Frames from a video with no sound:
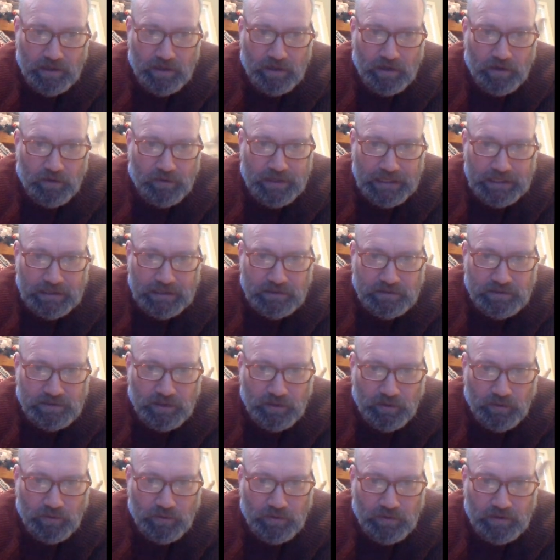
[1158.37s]
Okay,
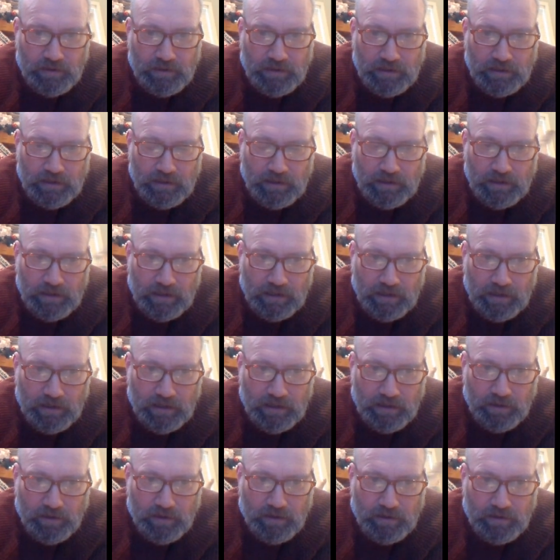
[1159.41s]
so
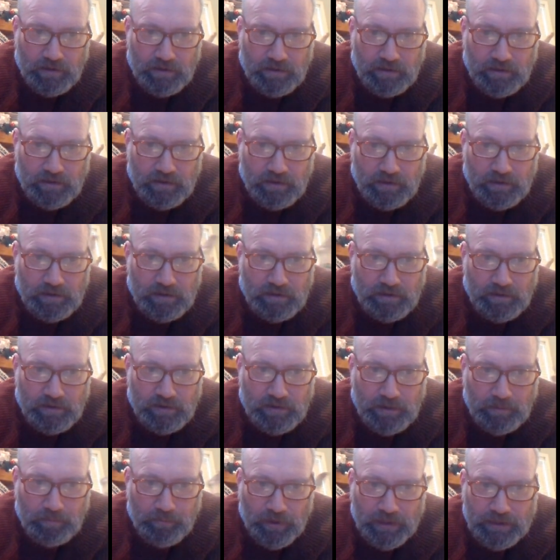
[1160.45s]

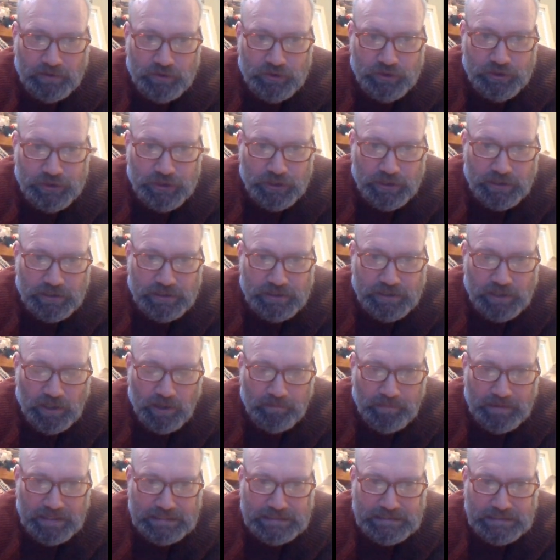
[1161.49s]
the brown shirts
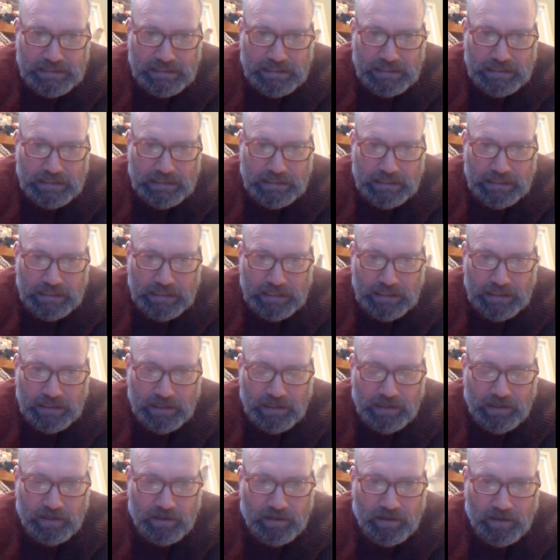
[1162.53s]
are
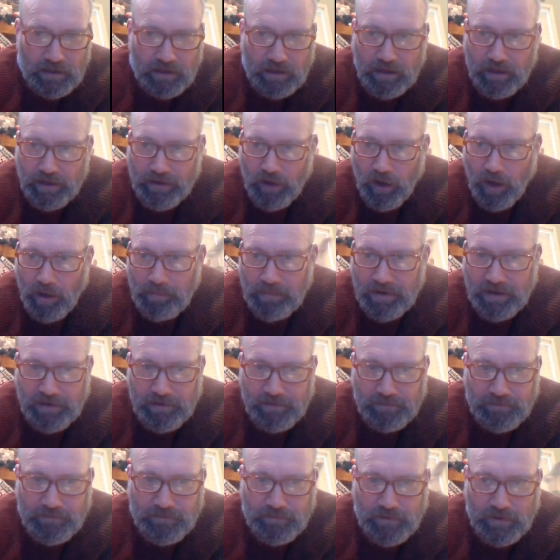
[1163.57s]
basically an army
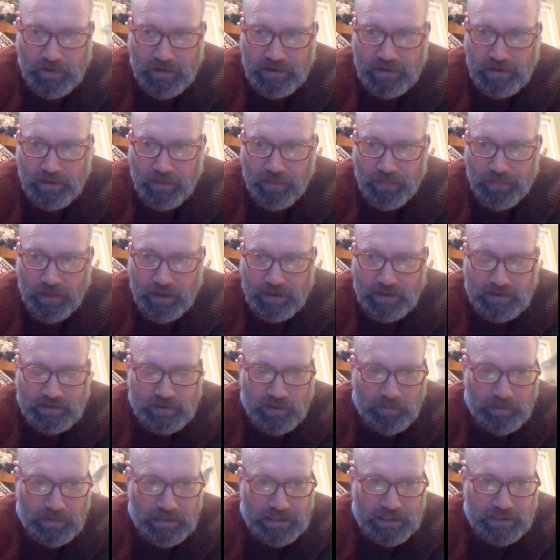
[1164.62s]
of thugs
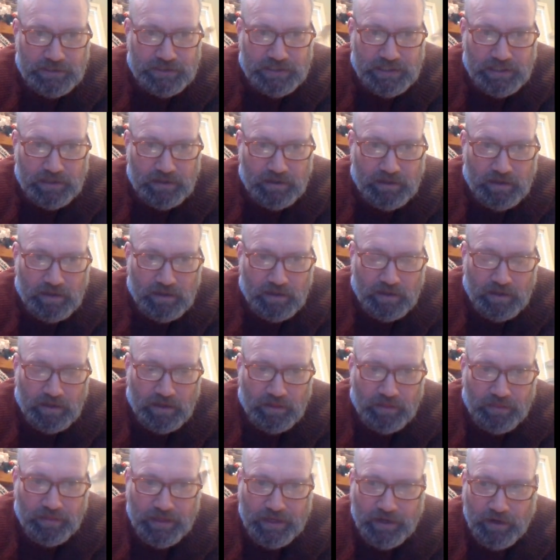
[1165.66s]
or militia
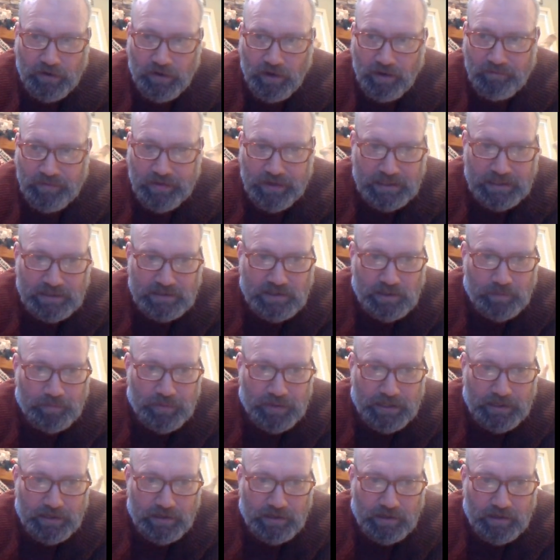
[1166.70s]
that are not very
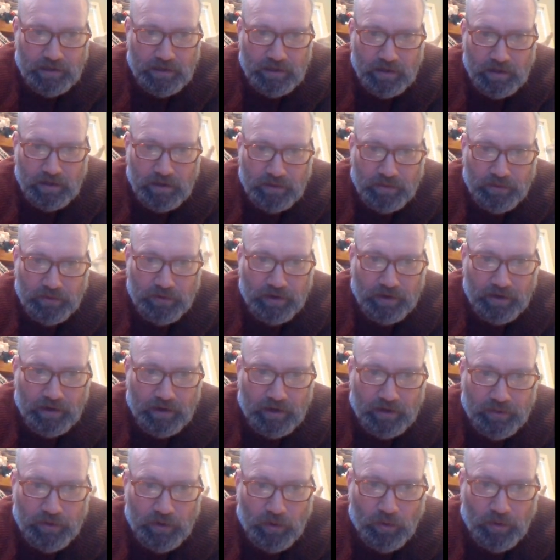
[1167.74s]
disciplined. They're
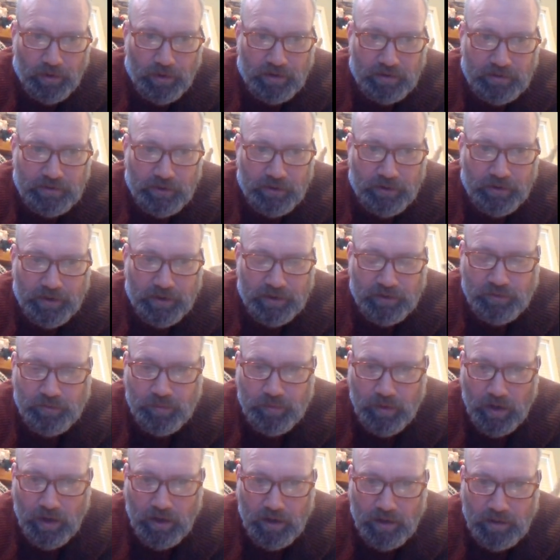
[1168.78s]
loyal to Ernest
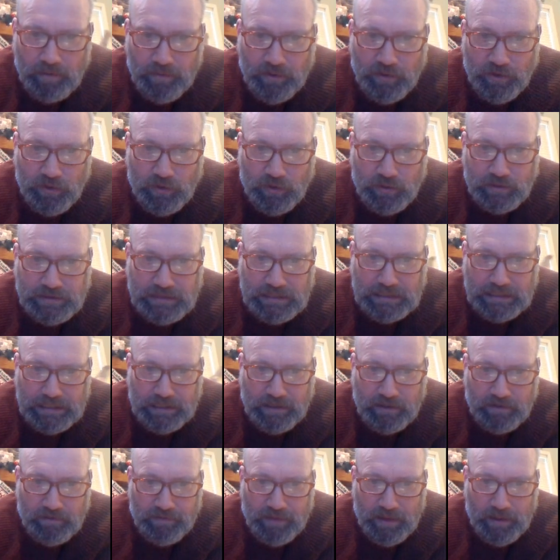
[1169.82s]
Röhm, who's the
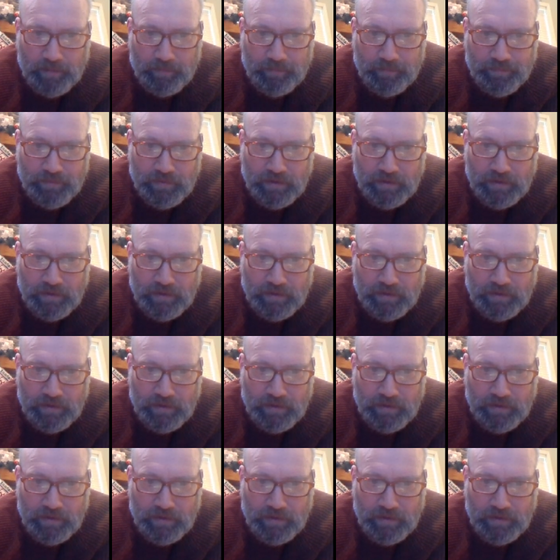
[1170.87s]
leader of them,